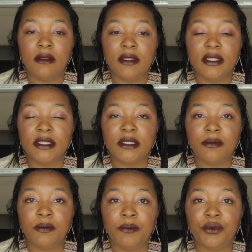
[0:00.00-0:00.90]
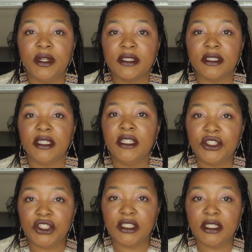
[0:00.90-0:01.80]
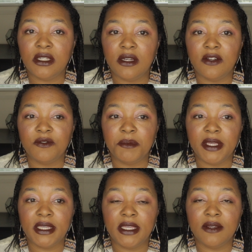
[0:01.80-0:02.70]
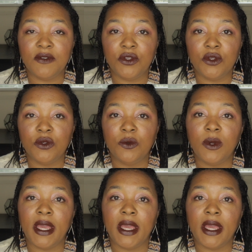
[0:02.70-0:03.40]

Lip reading: this presentation of me giving you